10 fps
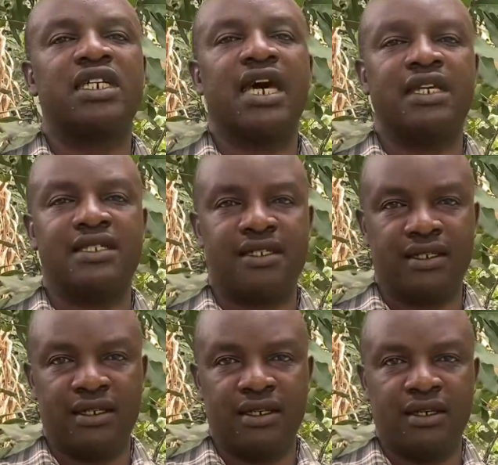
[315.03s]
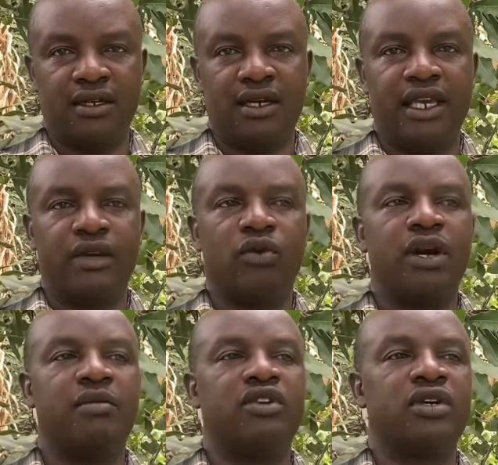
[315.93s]
tons, like
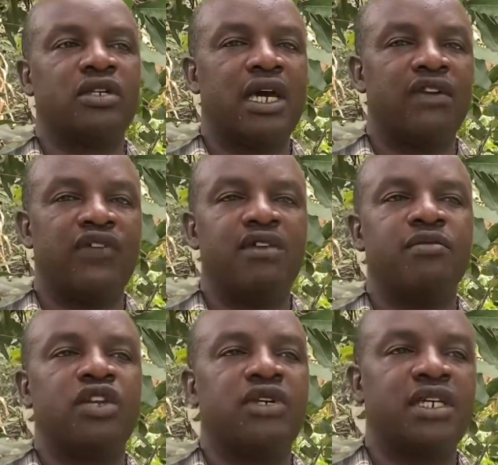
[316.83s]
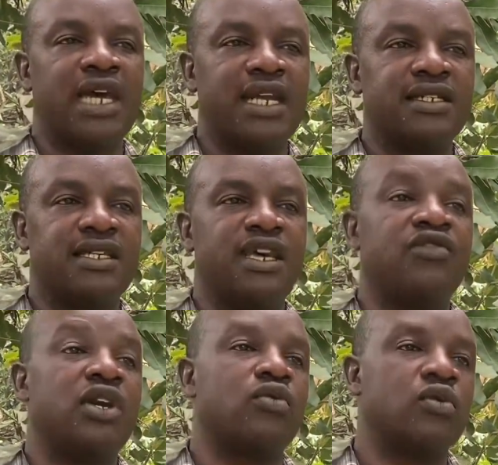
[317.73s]
one metric ton, five metric tons
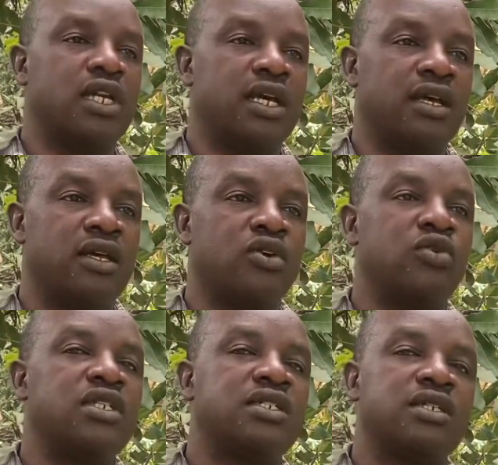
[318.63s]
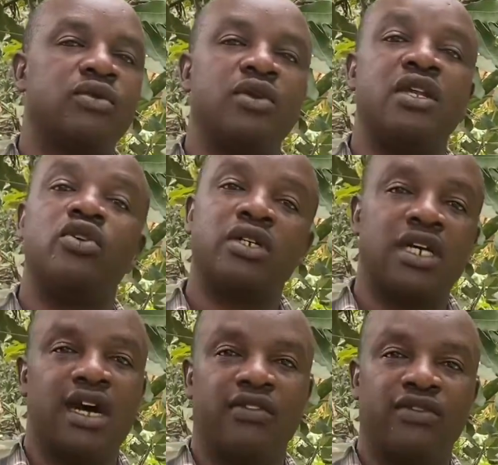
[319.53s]
every quarter, which we don't
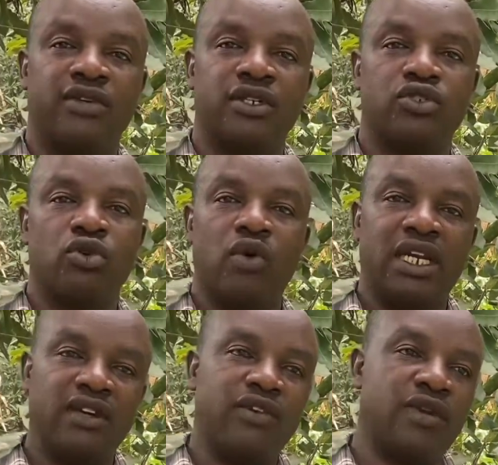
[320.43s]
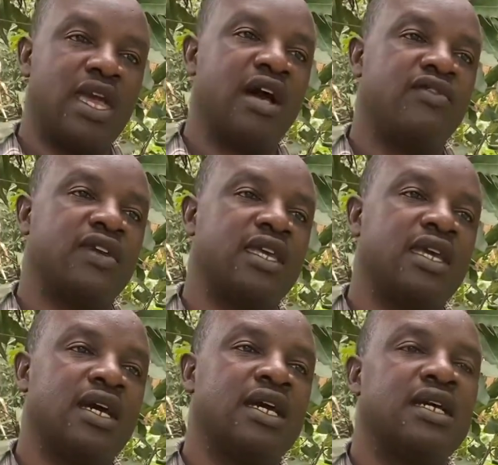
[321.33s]
have. So whatever we are having
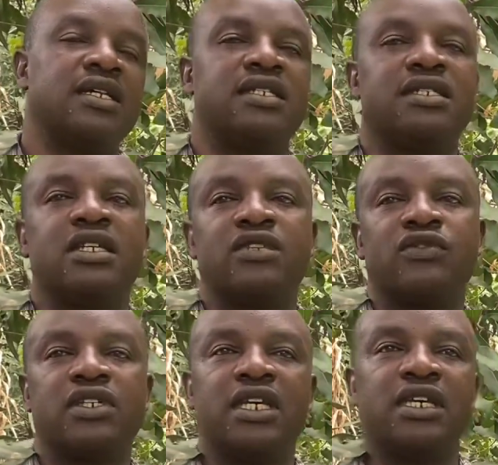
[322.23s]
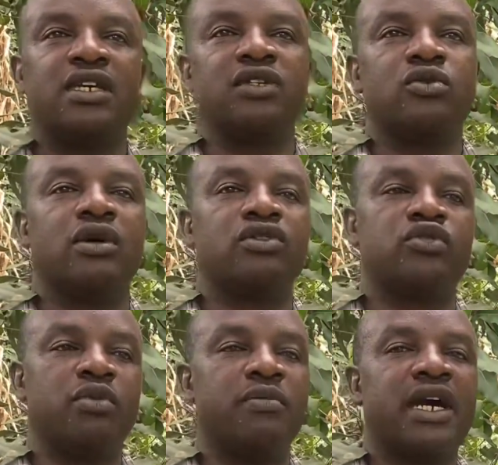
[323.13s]
here, it is just for taking to our
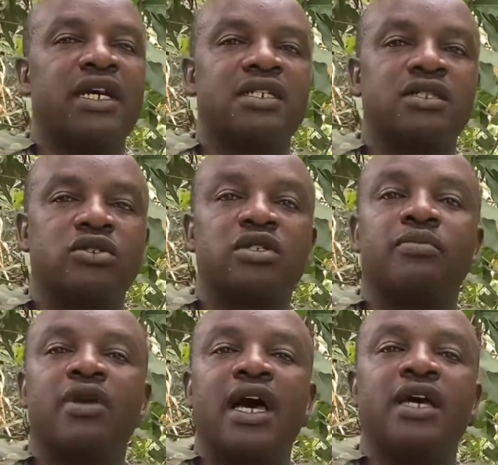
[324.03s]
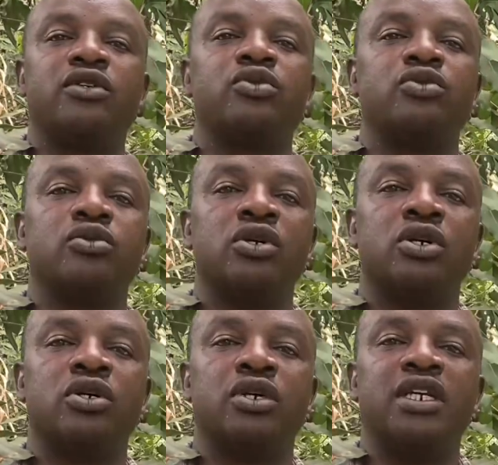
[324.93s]
supermarkets to supply to
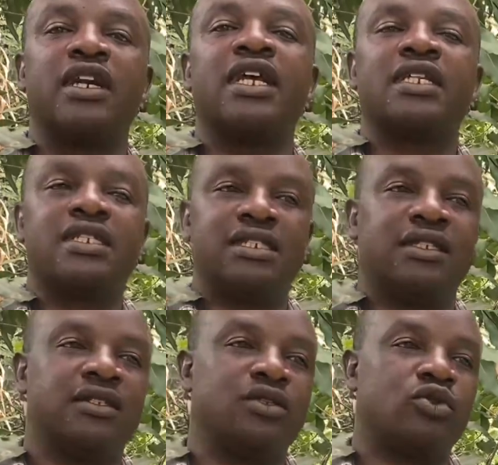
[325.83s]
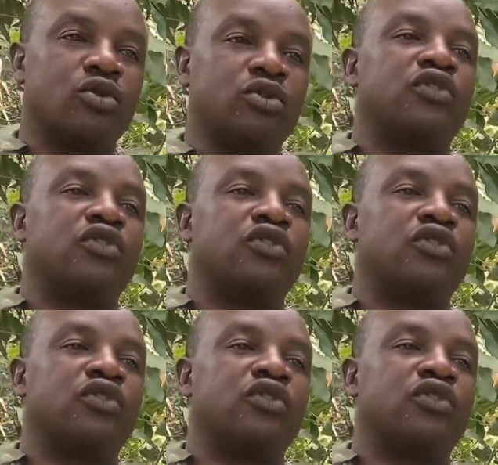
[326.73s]
direct to, to